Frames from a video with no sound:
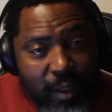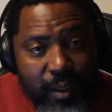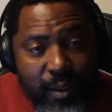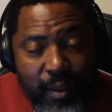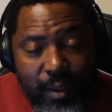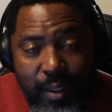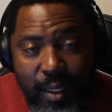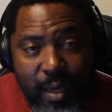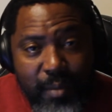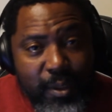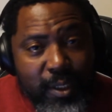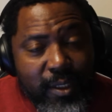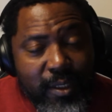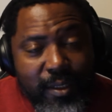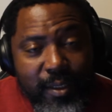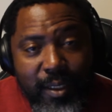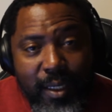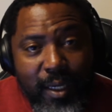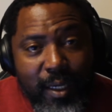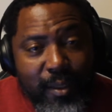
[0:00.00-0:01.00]
the damage
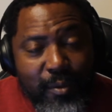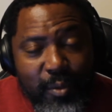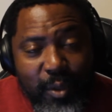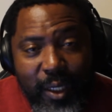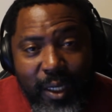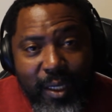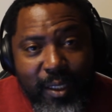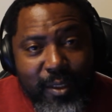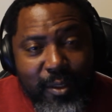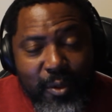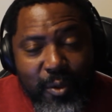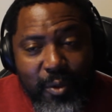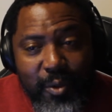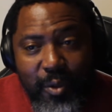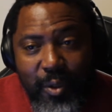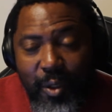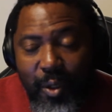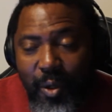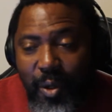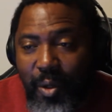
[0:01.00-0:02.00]
is done, man.
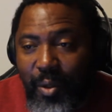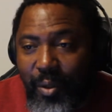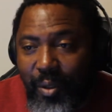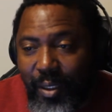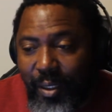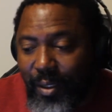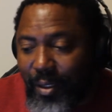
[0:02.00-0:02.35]
You know,